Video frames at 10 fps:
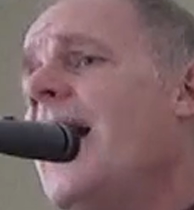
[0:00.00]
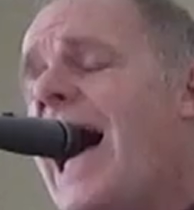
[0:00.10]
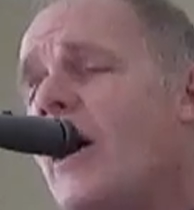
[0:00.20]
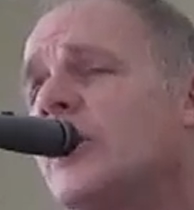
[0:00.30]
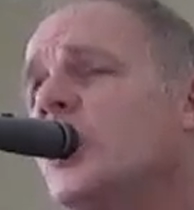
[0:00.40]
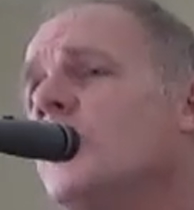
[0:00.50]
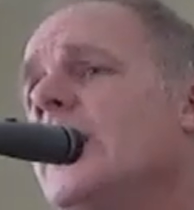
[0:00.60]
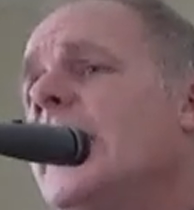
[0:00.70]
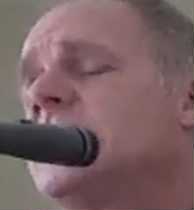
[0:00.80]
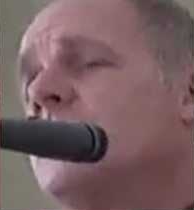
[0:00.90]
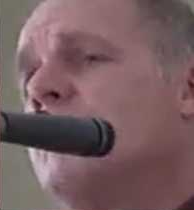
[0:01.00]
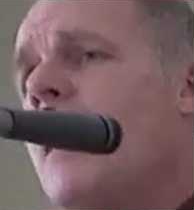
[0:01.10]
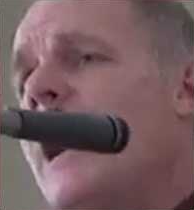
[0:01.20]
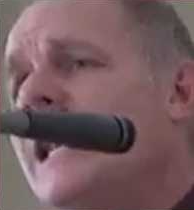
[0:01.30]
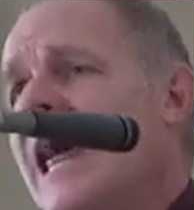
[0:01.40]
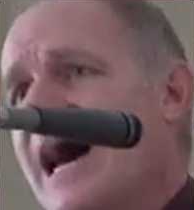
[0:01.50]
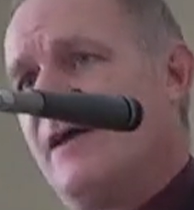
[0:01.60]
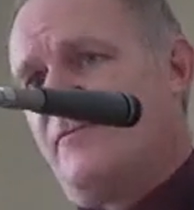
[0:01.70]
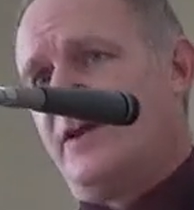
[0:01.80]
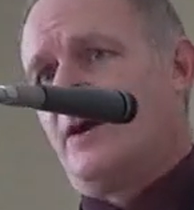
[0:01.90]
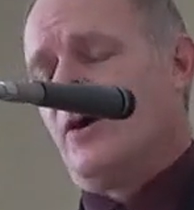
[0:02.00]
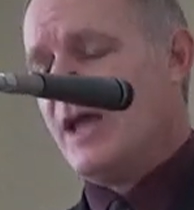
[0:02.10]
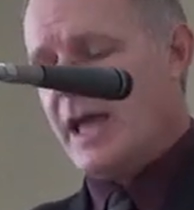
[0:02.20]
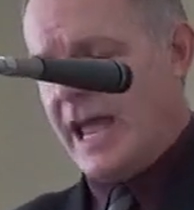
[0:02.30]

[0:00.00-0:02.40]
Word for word: How can you relate to my life here